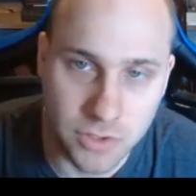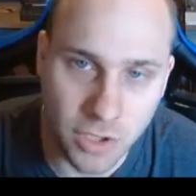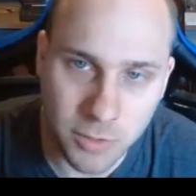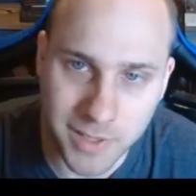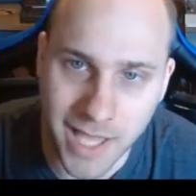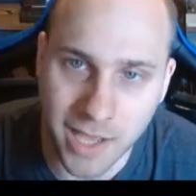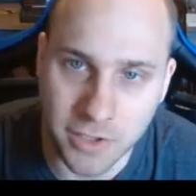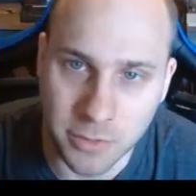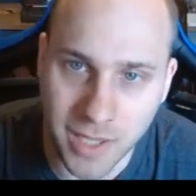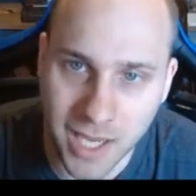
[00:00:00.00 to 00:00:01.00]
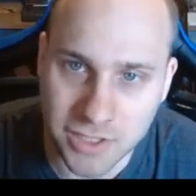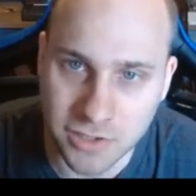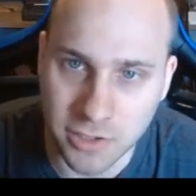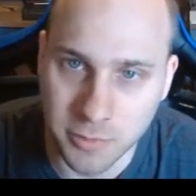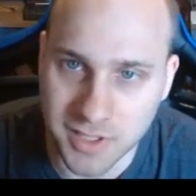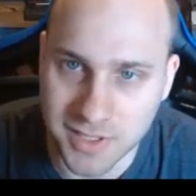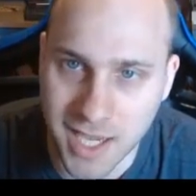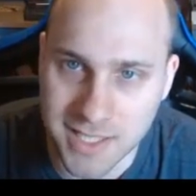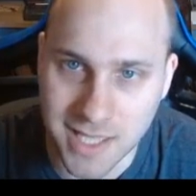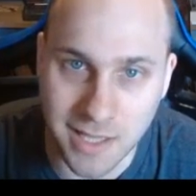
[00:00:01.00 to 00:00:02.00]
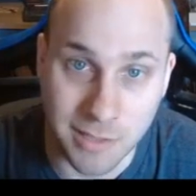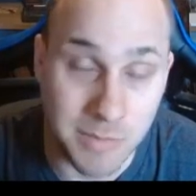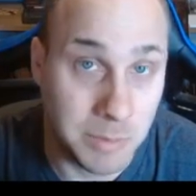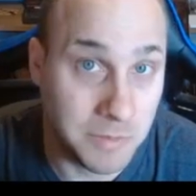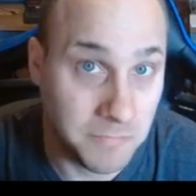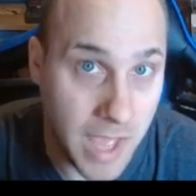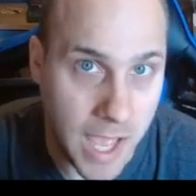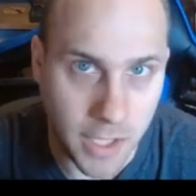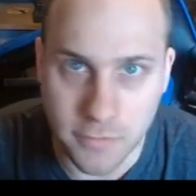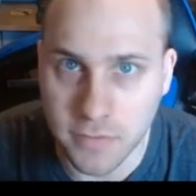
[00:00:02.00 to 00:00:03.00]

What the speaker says: So in all reality, you may actually only want these guys at like maybe 5.